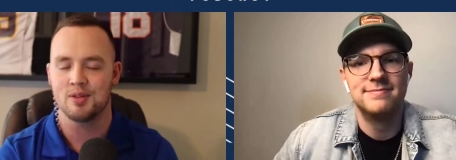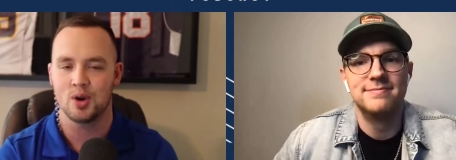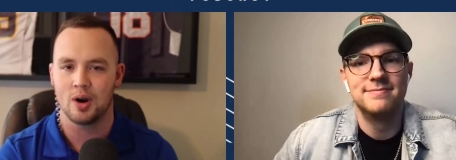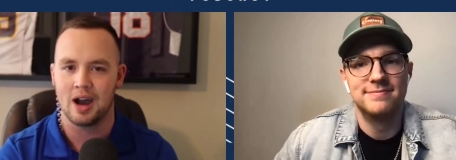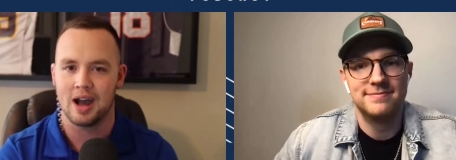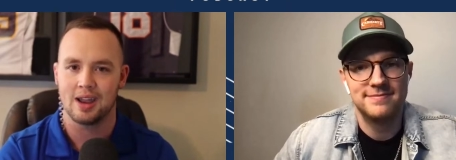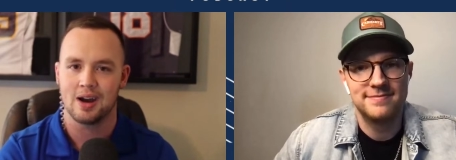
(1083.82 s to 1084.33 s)
Speaker 1: your
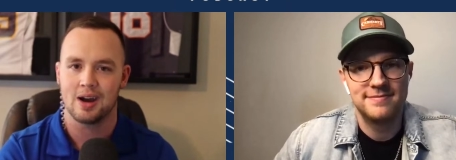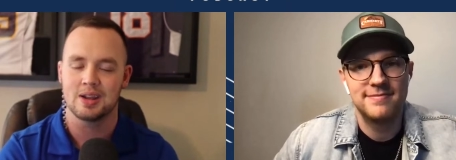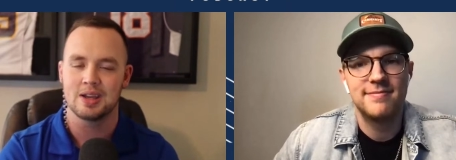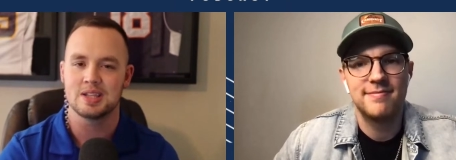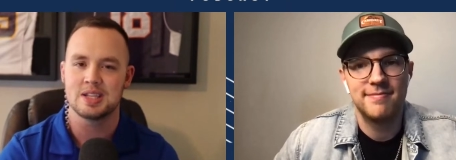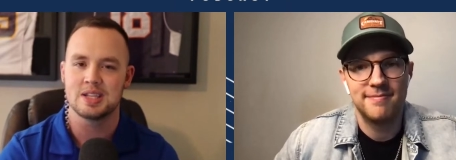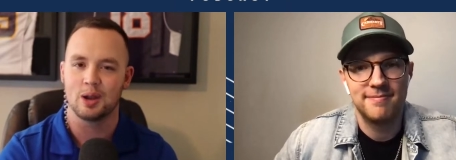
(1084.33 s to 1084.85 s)
eye on.
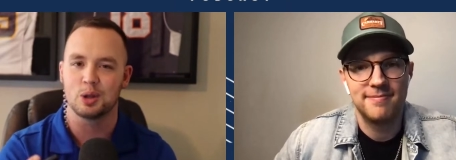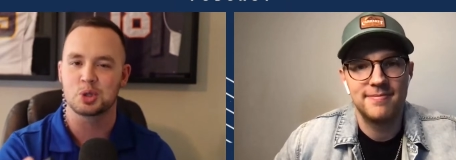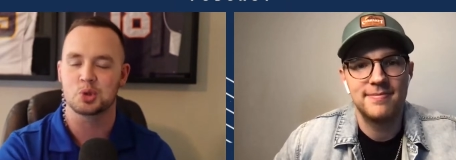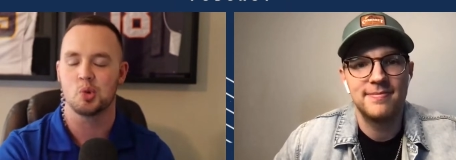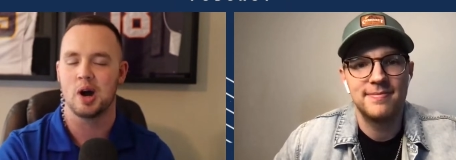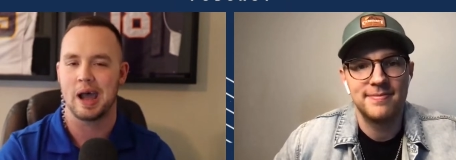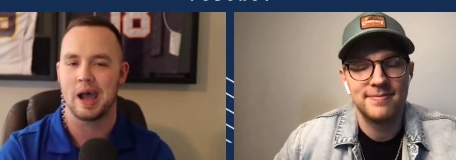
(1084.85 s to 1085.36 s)
Tell us
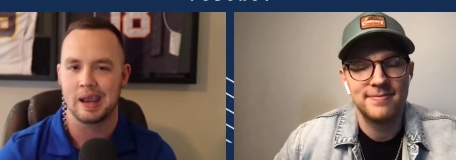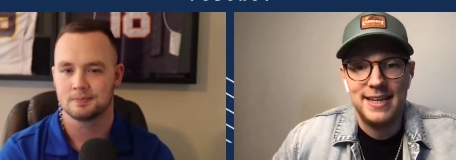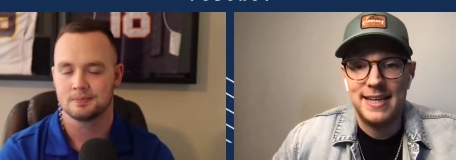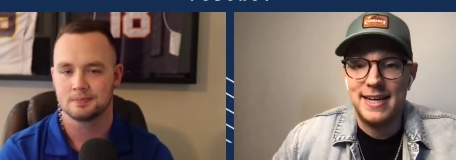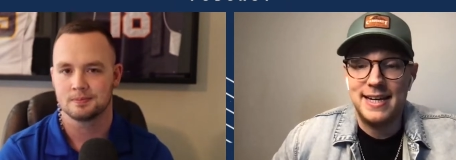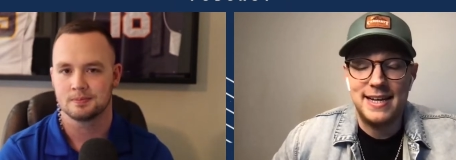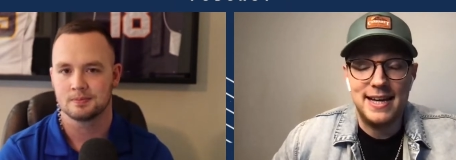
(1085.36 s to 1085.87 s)
why.
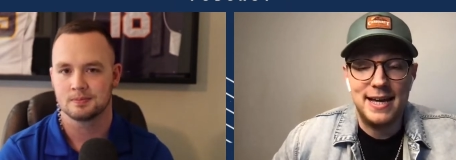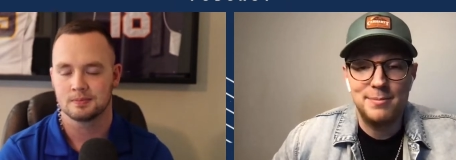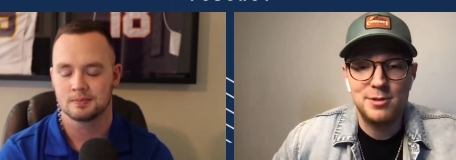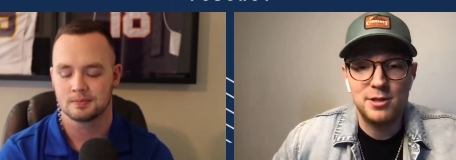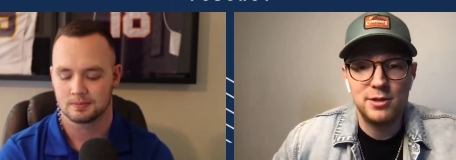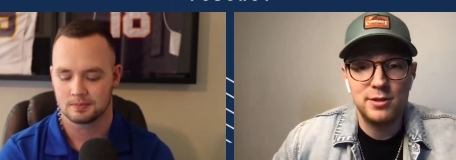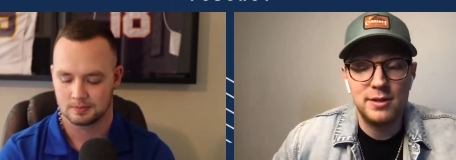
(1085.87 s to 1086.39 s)
Speaker 2: Yeah,
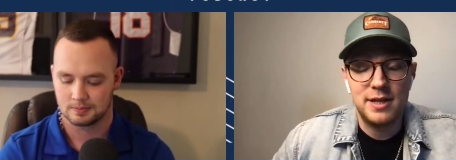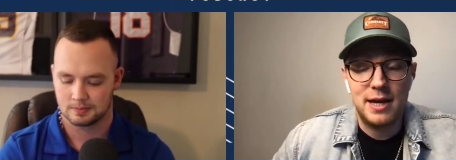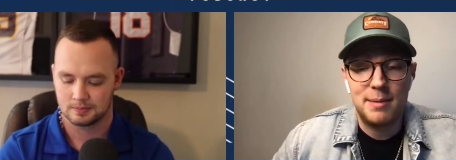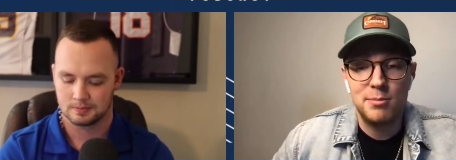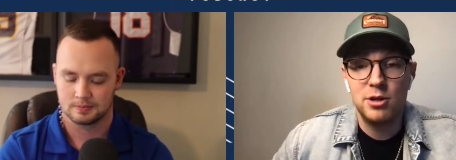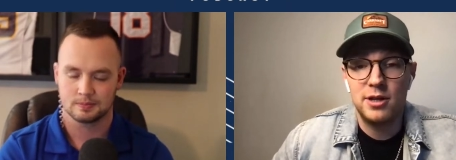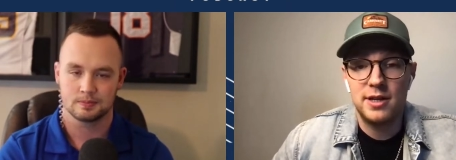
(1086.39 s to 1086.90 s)
absolutely.
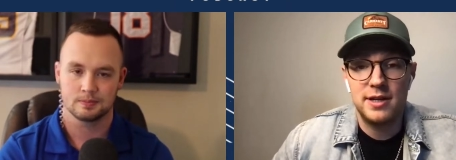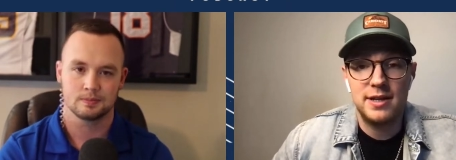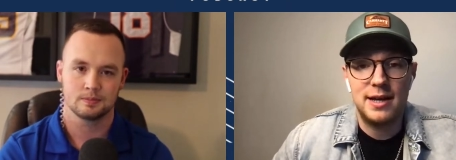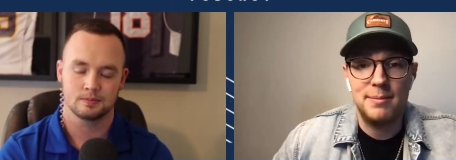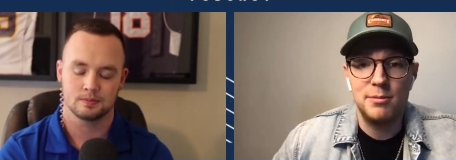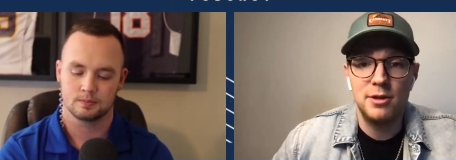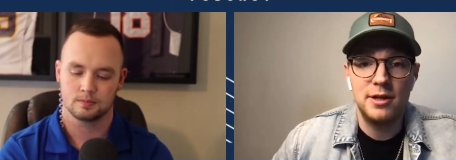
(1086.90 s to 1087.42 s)
I'm
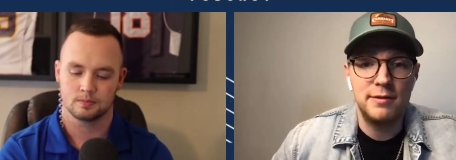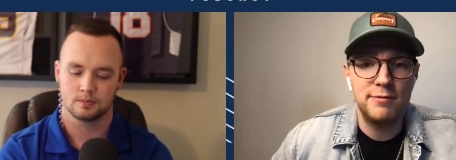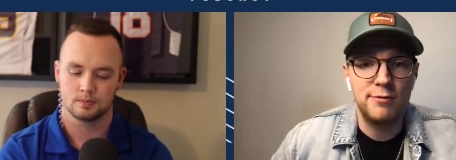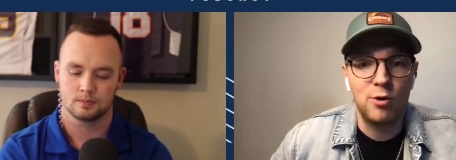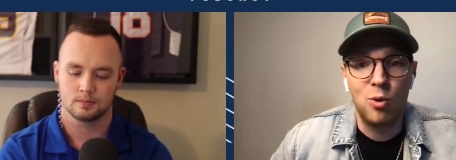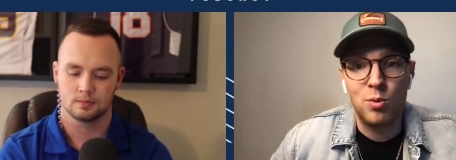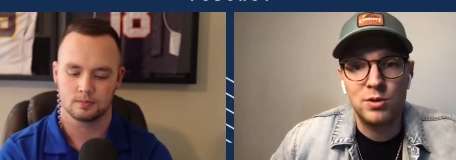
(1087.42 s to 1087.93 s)
looking I'm looking
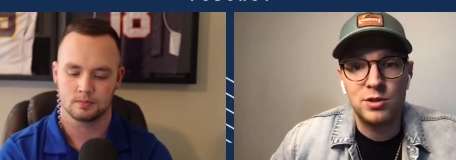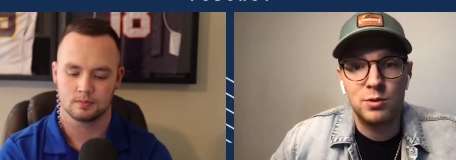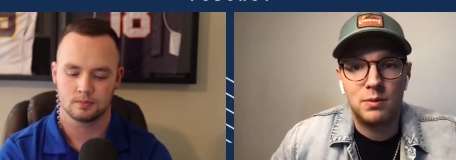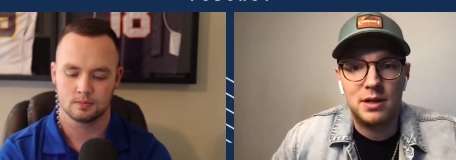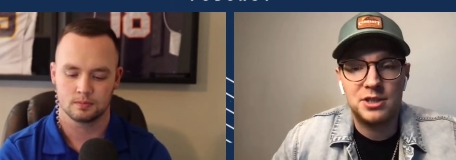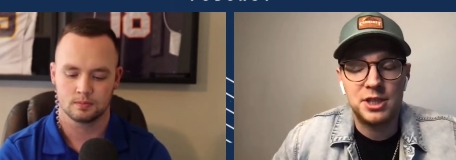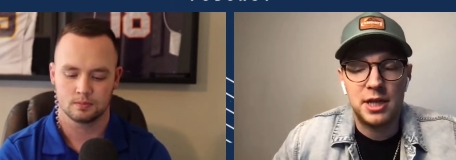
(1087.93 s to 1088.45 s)
forward
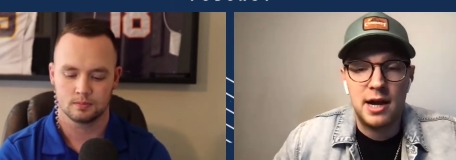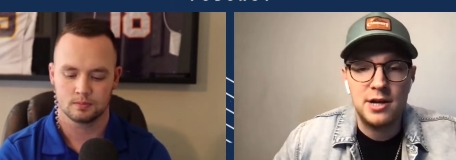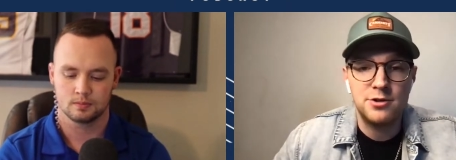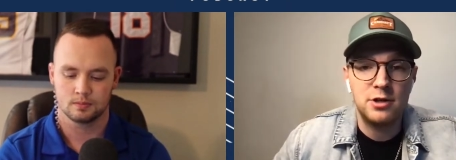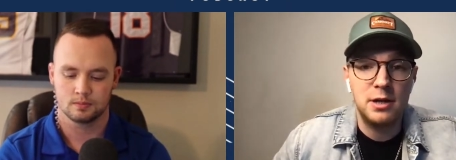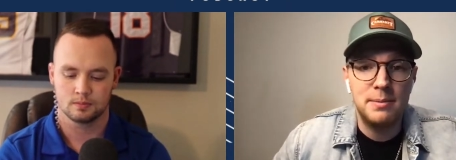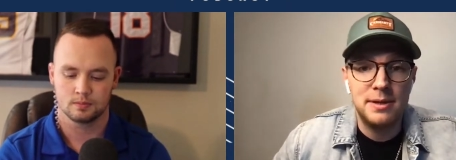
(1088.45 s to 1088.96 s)
to watching
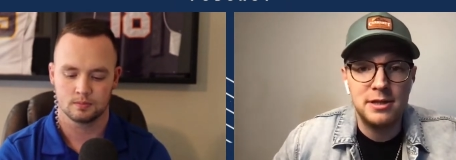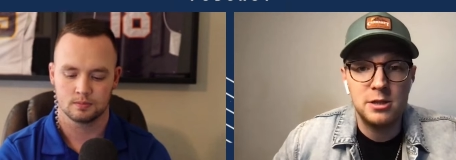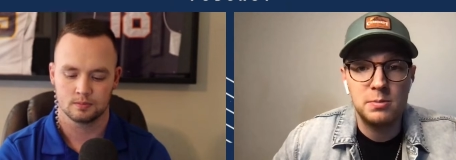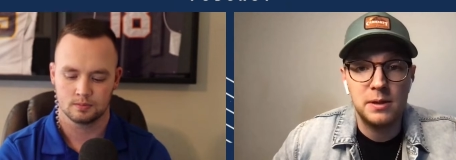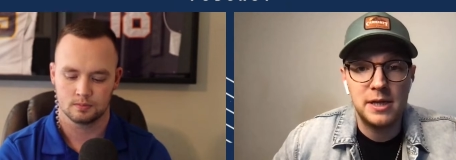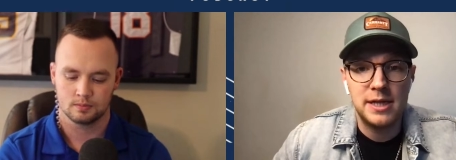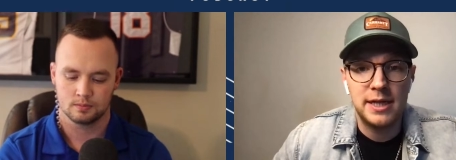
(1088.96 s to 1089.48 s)
Andre
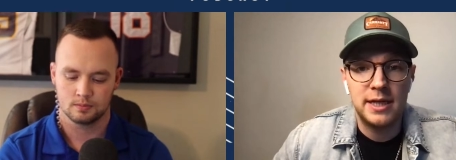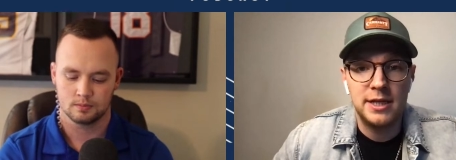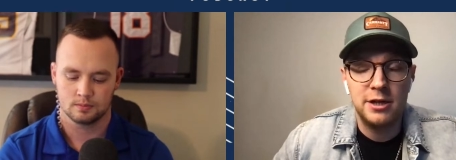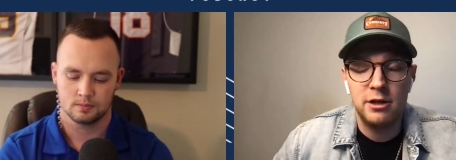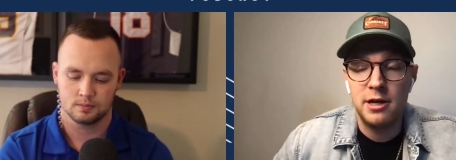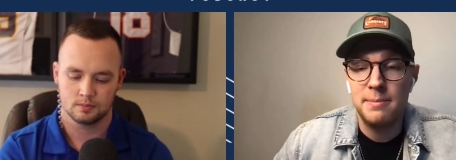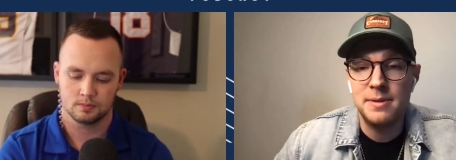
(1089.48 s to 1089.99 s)
Mintze play again.
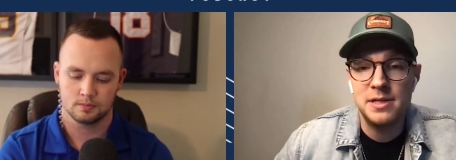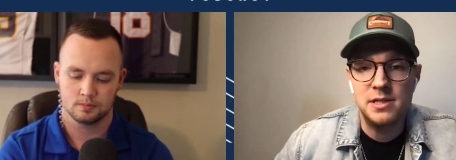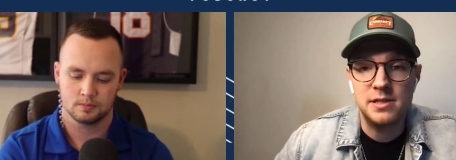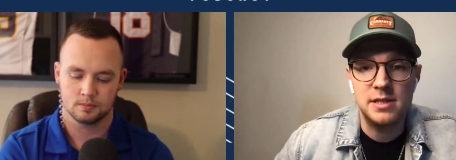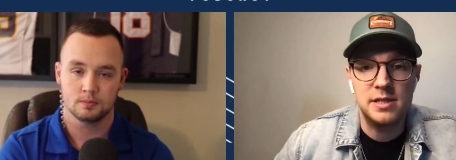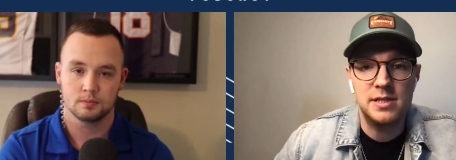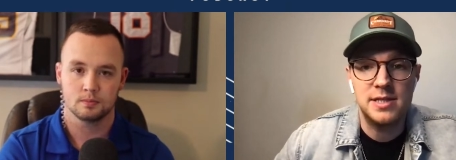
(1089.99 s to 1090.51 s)
You know, he
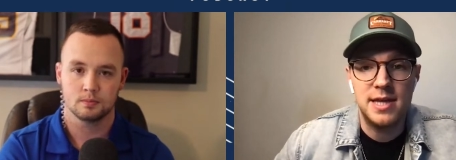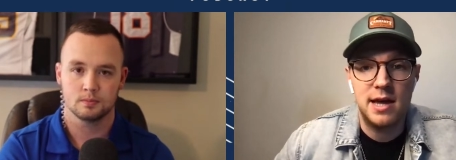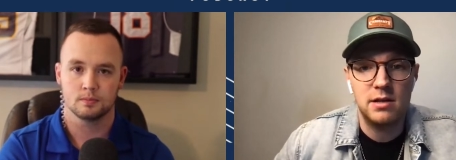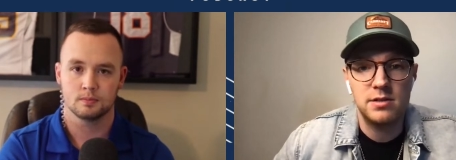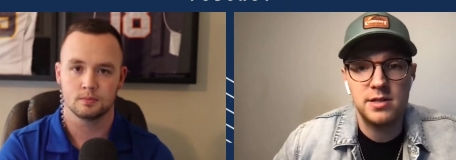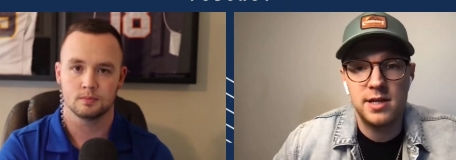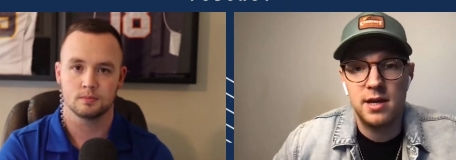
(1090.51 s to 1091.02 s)
missed the
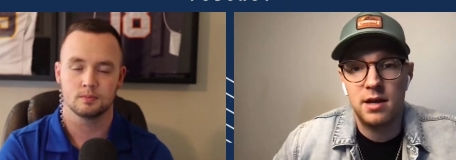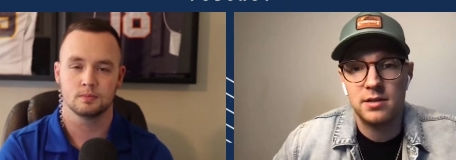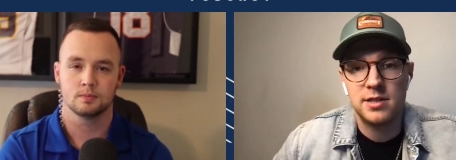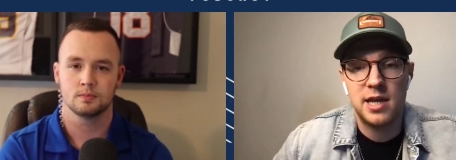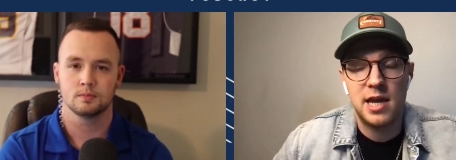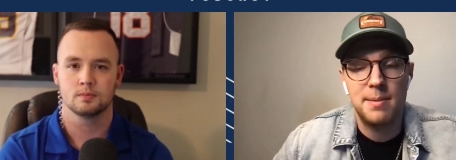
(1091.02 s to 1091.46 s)
Seattle Seahawks